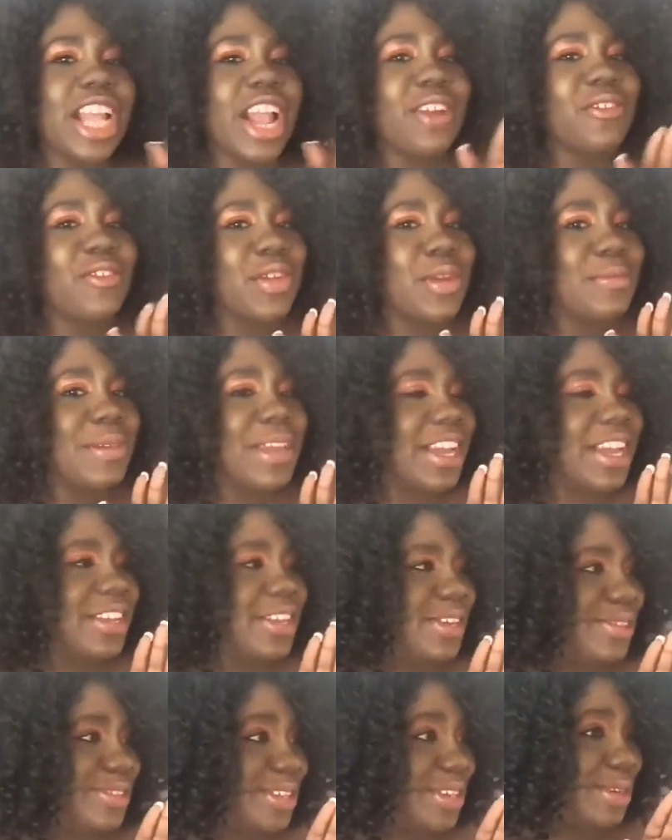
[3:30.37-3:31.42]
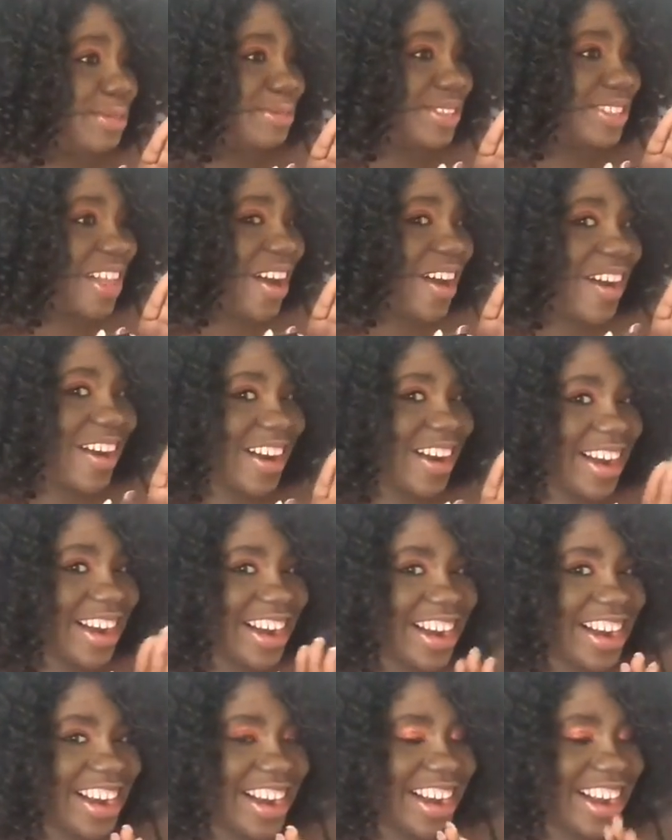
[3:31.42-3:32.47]
Jeffrey be a YouTube star?
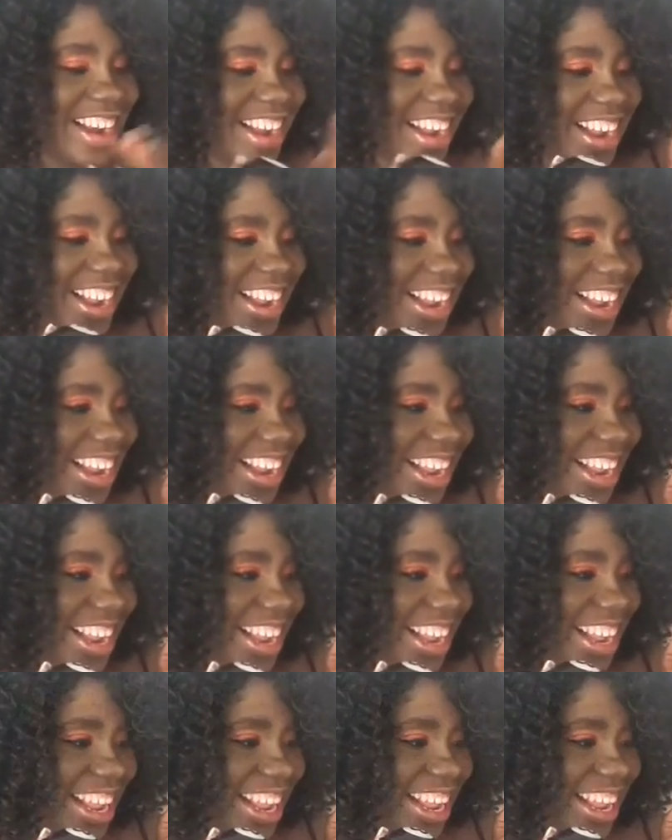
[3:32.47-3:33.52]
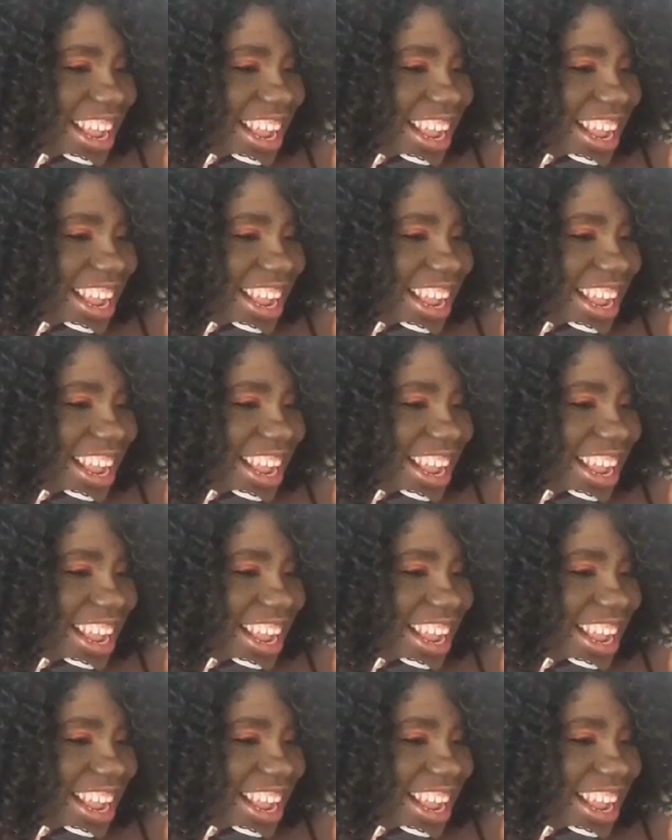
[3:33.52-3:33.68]
Everything indicates